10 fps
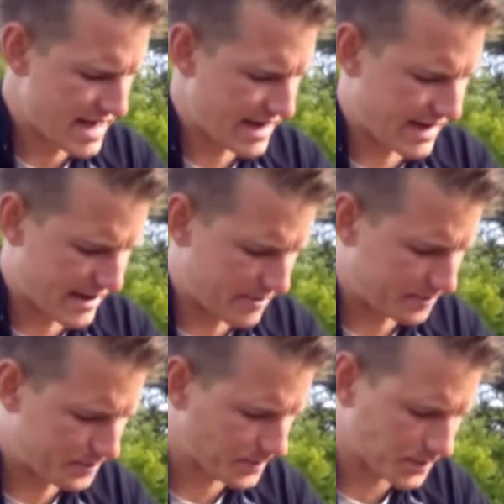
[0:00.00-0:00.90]

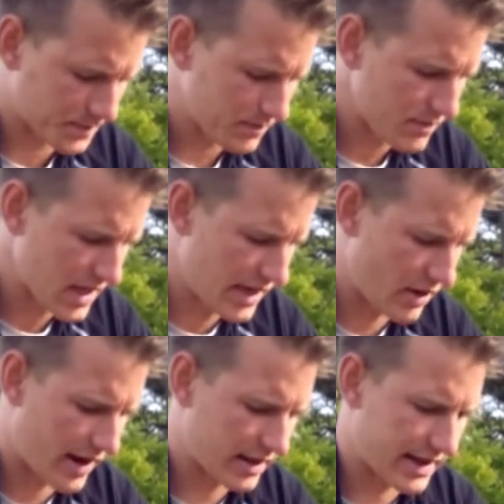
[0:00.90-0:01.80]

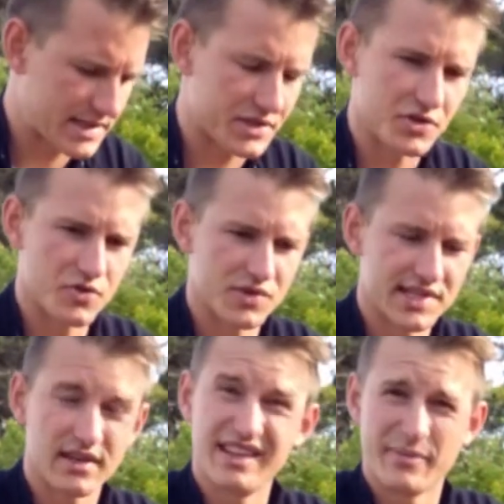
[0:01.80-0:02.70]
I like to do
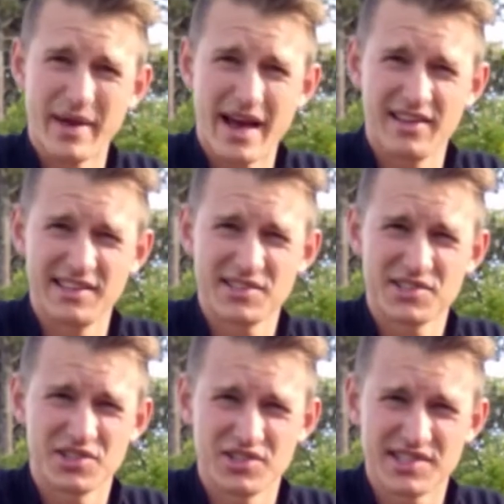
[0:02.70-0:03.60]
single leg
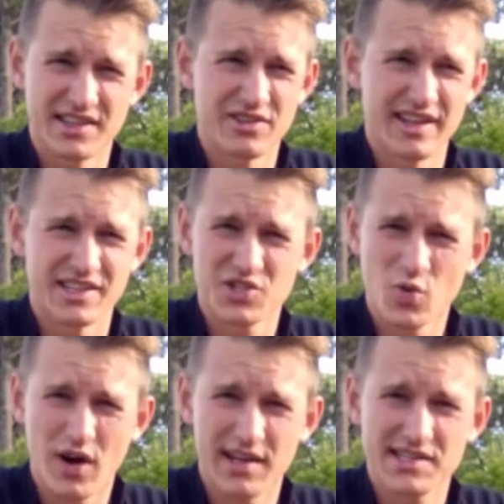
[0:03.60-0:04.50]
balance, single leg
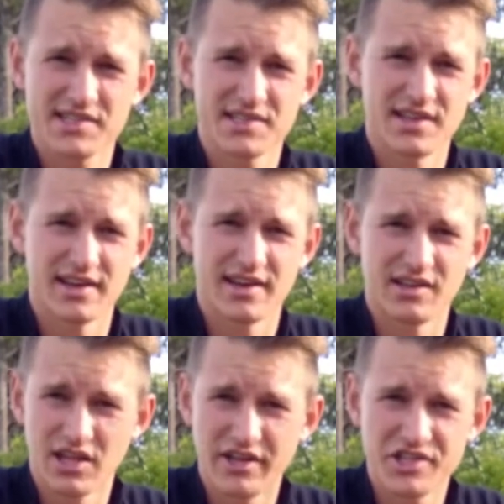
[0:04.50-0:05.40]
squats,
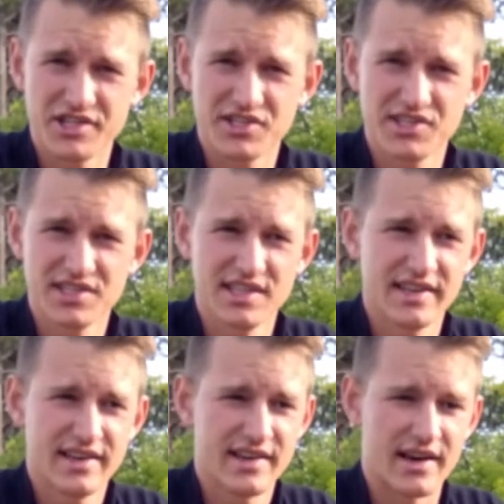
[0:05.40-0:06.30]
lunges,
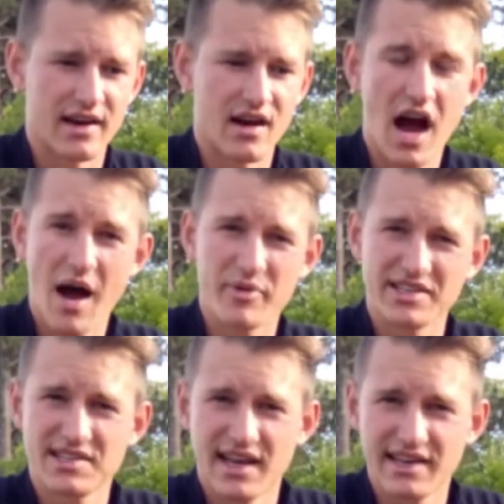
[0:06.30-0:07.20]

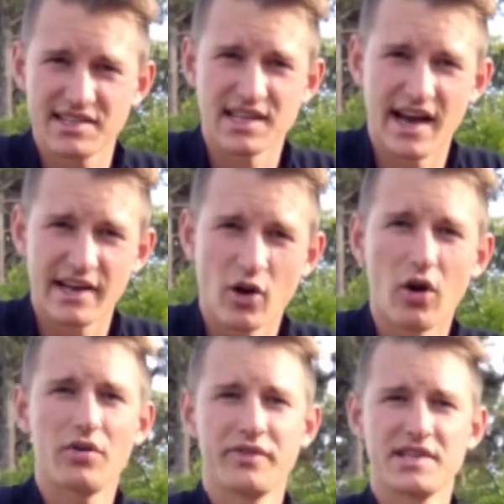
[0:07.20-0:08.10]
hopping side to side.
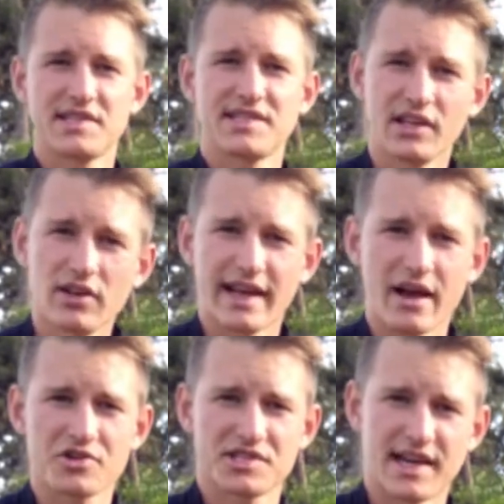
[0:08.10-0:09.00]
All of these single leg
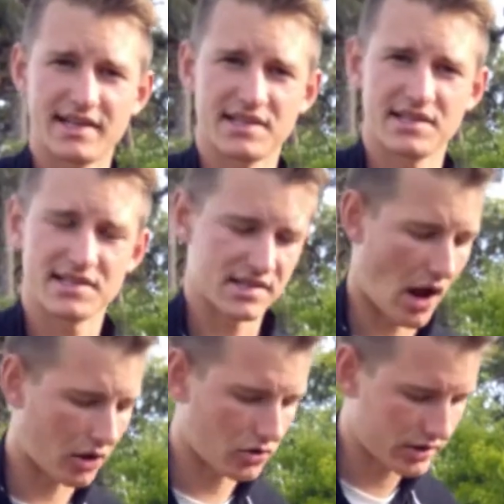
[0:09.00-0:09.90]
exercises
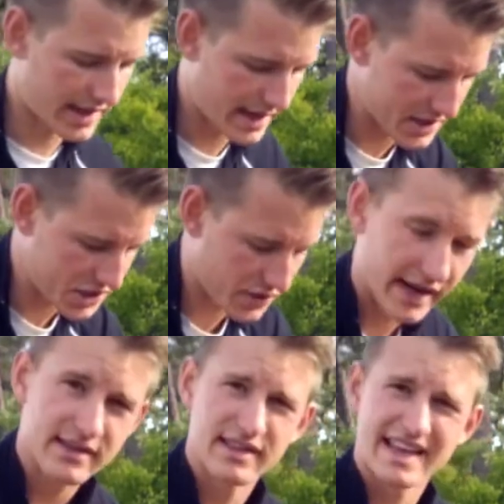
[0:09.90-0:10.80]
not only
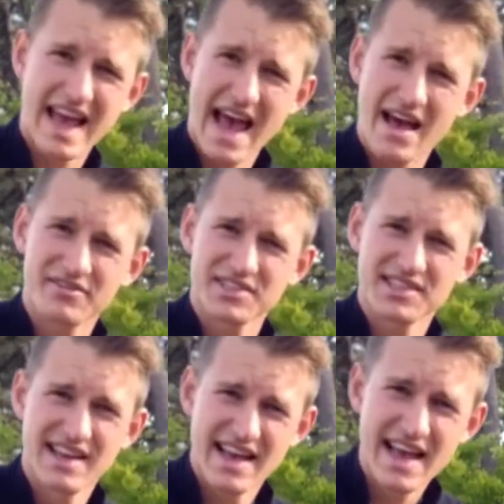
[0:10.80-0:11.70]
strengthen the calves
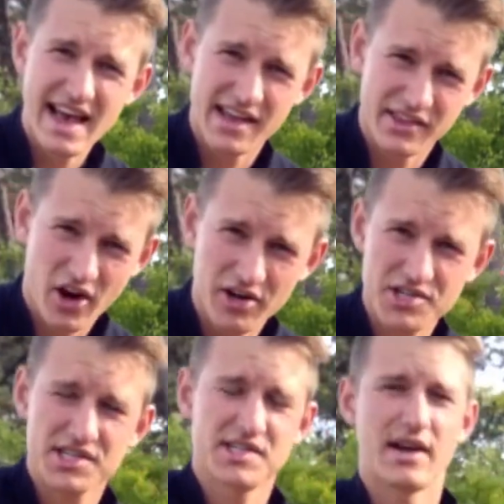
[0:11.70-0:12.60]
and the
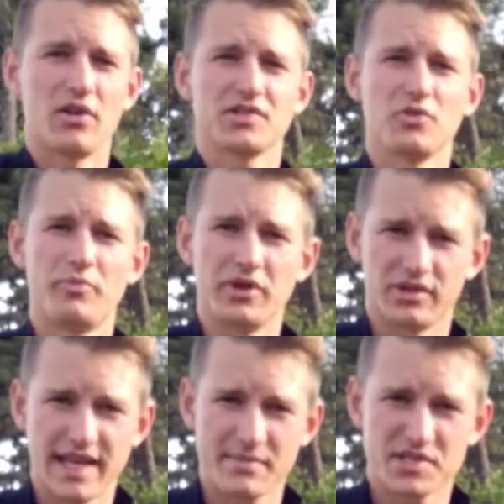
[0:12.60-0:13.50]
arches, they also
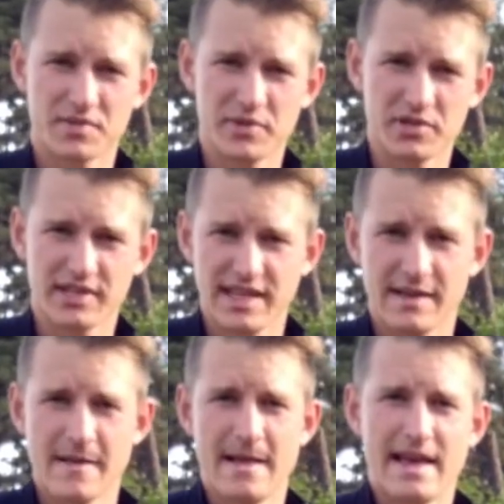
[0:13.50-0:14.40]
build hip stability
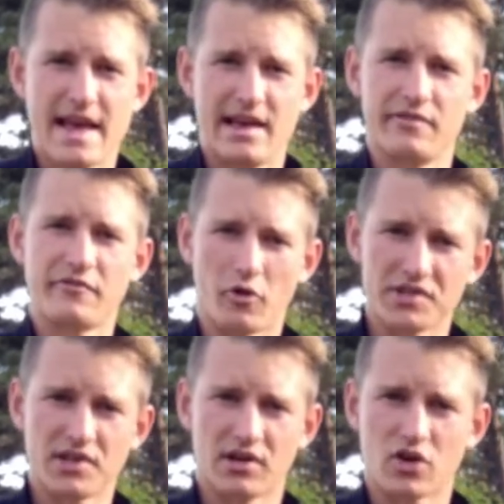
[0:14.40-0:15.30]
and
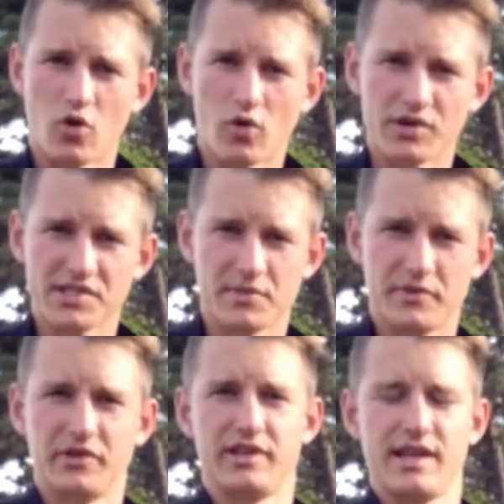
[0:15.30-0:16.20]
focus on core
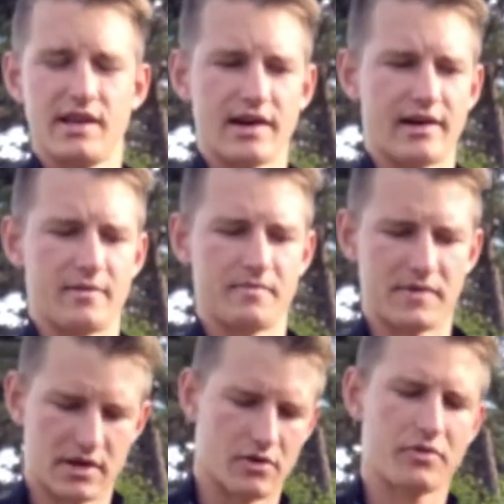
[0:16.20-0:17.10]
stability,
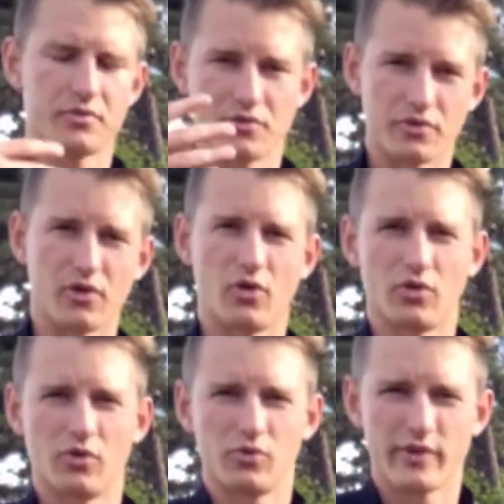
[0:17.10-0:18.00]
you know, through the
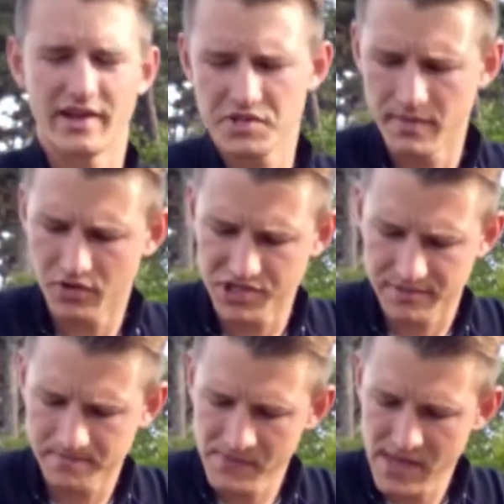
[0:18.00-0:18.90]
whole range of motion.
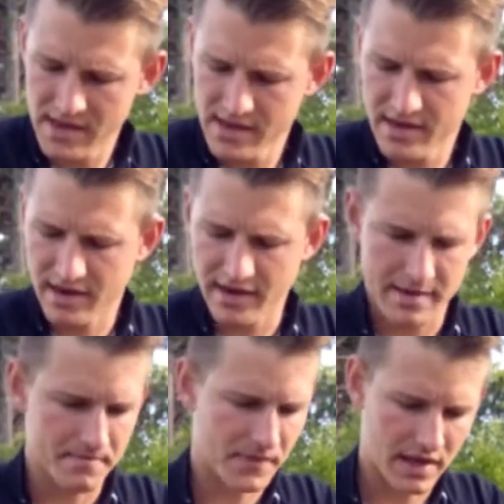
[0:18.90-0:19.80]
All
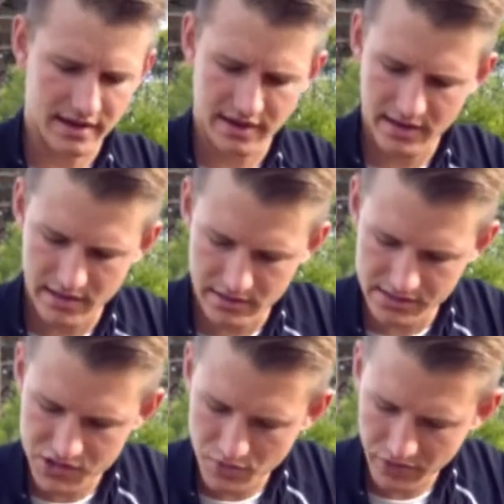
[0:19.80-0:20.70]
right,
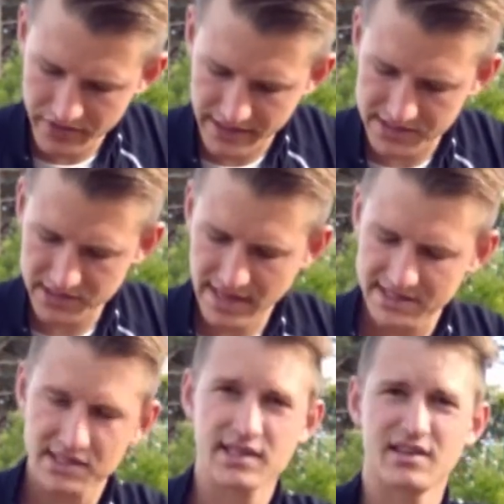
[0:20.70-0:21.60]
2 more things.
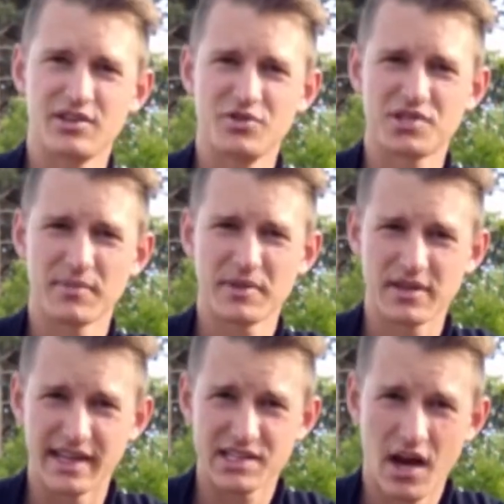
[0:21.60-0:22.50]
Lastly, you can use something
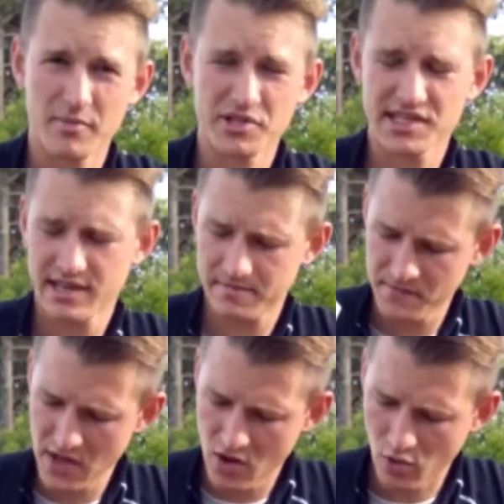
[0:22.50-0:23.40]
like Toprasan
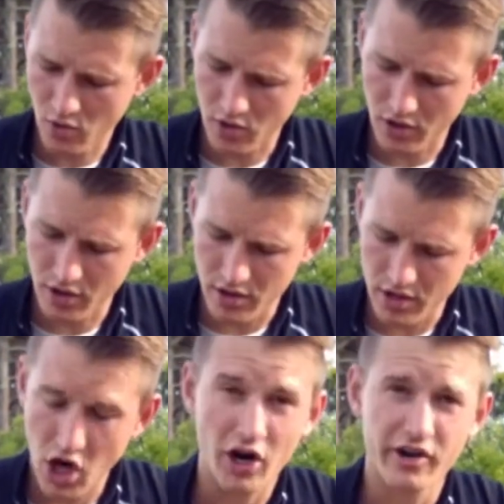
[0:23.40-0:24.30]
or
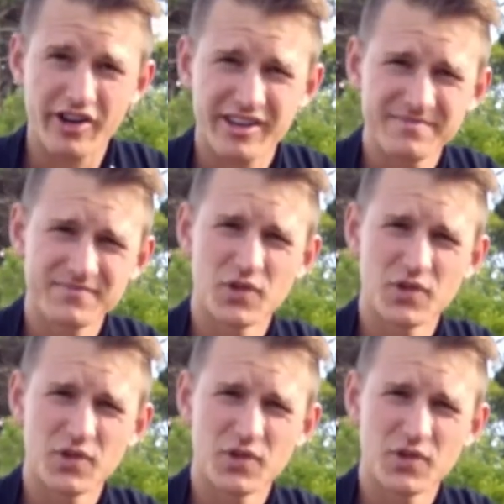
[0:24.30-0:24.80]
Arnica.